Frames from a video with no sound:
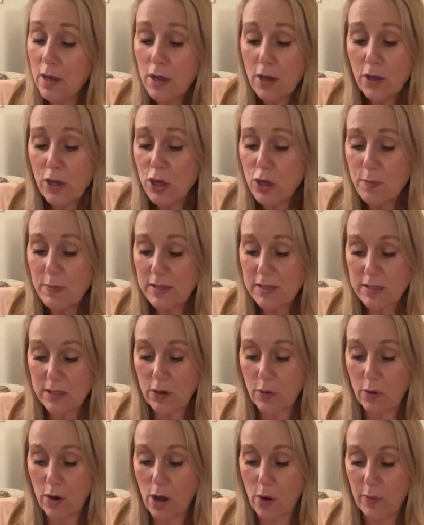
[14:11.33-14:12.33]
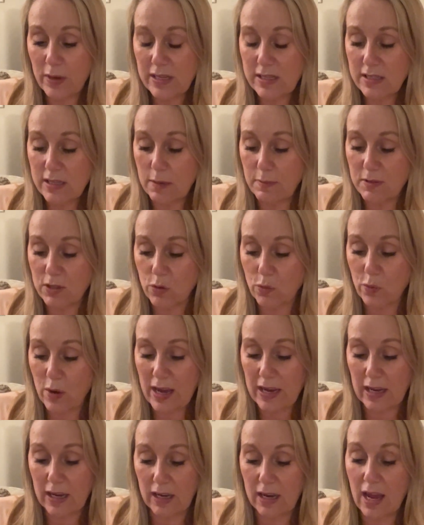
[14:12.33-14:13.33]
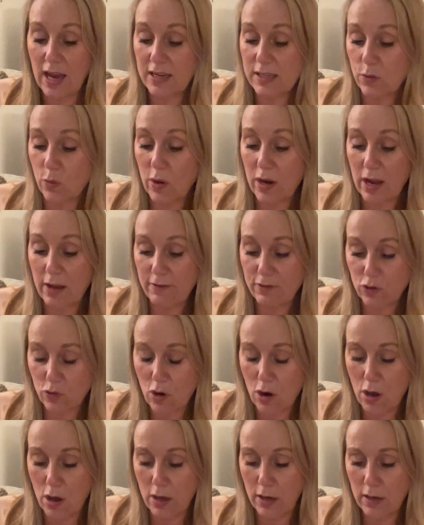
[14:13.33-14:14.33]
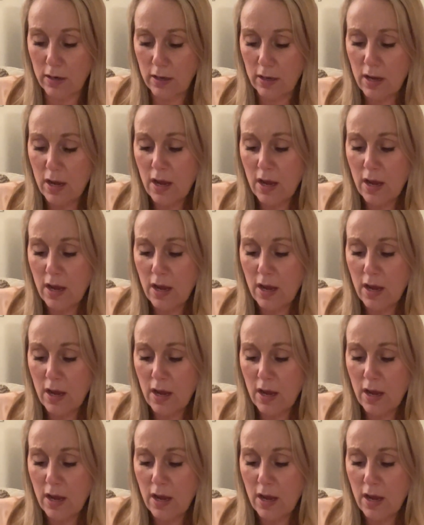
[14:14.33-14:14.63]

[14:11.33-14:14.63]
Humans don't always seem to recognize what I've drawn.